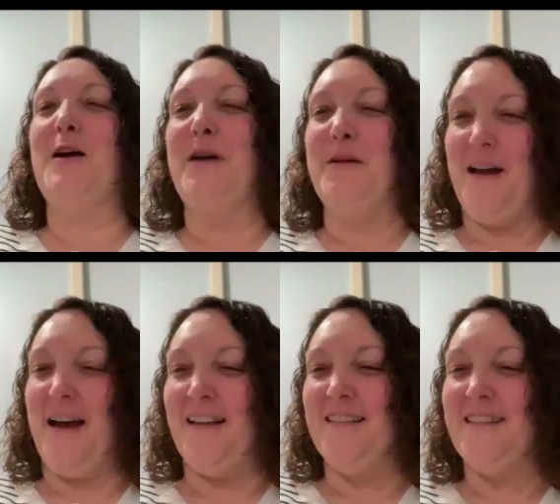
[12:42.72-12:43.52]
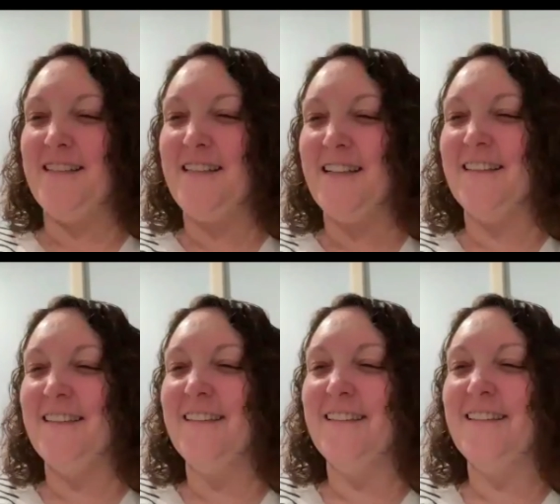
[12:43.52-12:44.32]
my best.
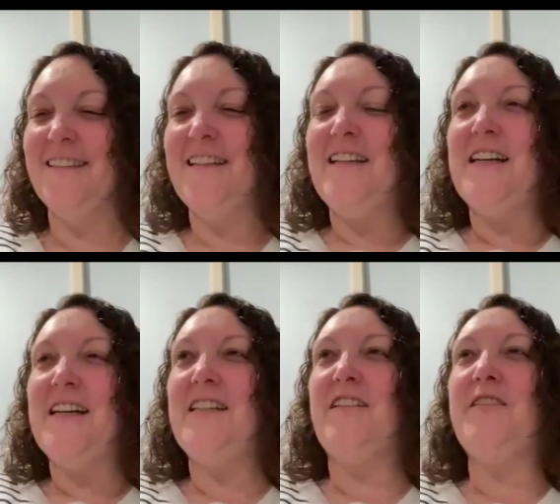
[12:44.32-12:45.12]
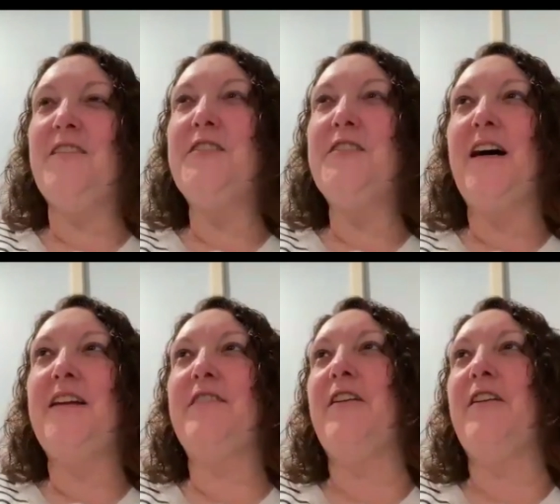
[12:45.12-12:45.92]
And also, I
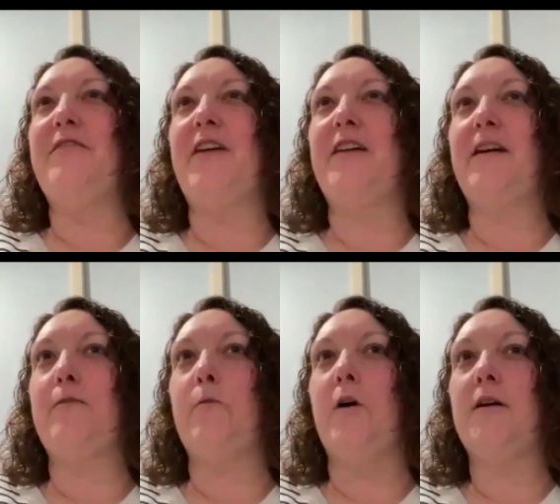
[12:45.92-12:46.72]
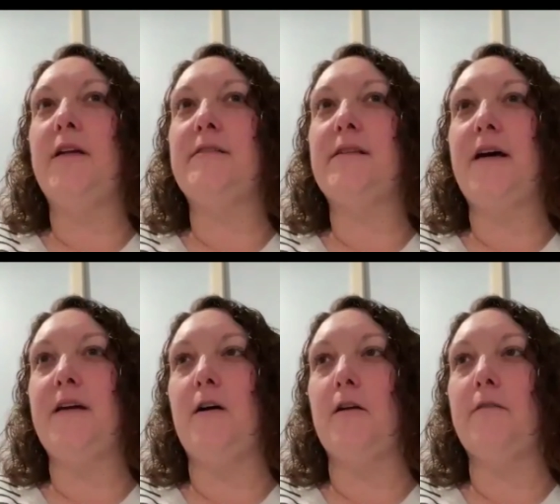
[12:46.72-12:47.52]
don't know, I find like walking's kind
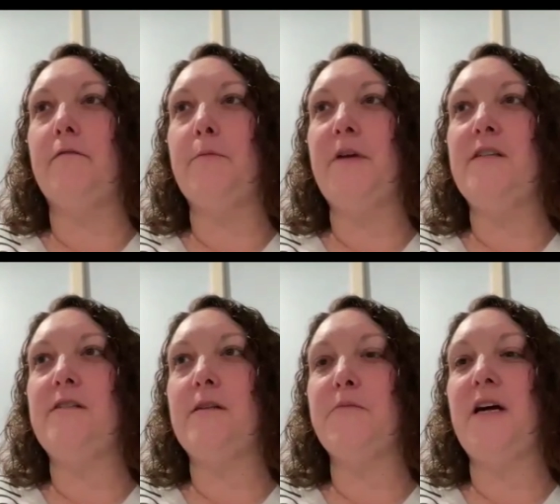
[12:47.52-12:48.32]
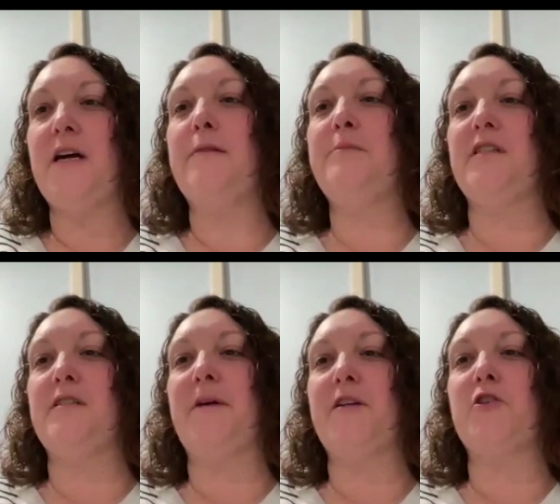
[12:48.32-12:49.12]
of hard for me sometimes,
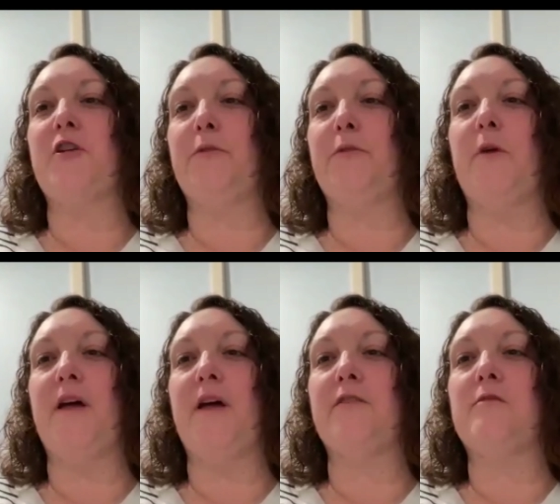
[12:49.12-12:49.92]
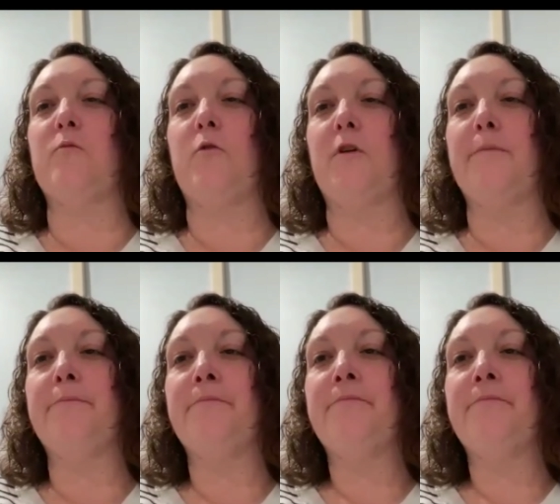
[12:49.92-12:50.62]
especially when the weather is warm.